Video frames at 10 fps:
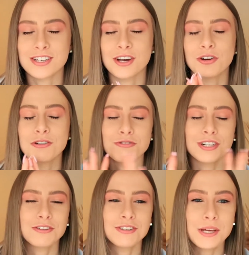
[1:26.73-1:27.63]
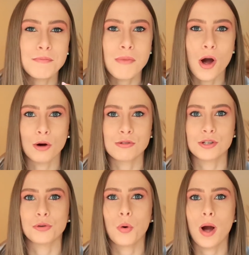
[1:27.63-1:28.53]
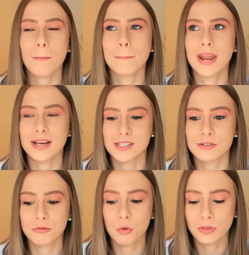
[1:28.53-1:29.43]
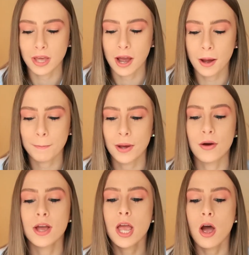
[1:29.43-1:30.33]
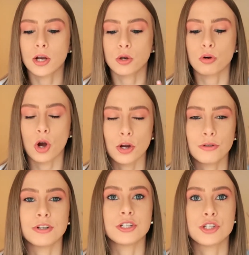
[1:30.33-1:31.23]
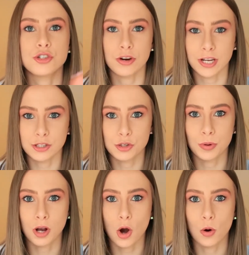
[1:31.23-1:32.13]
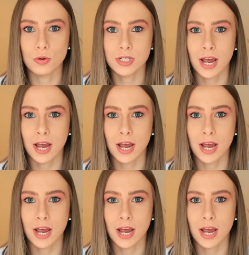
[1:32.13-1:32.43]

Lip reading: I got it really mild, so I'm quite blessed for that. But I got COVID straight into a cold.